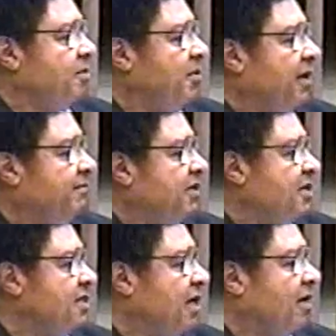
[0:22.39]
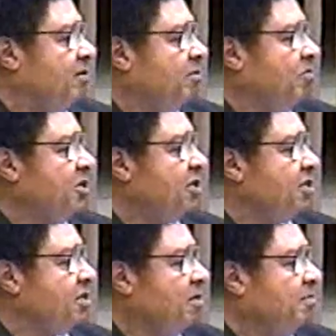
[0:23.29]
and we have to decide which
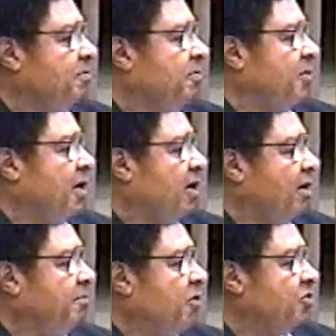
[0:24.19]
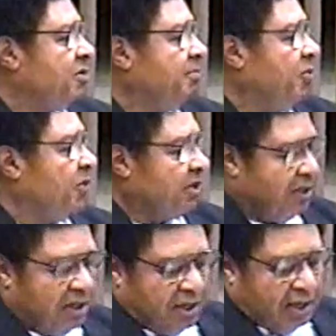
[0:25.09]
is most important,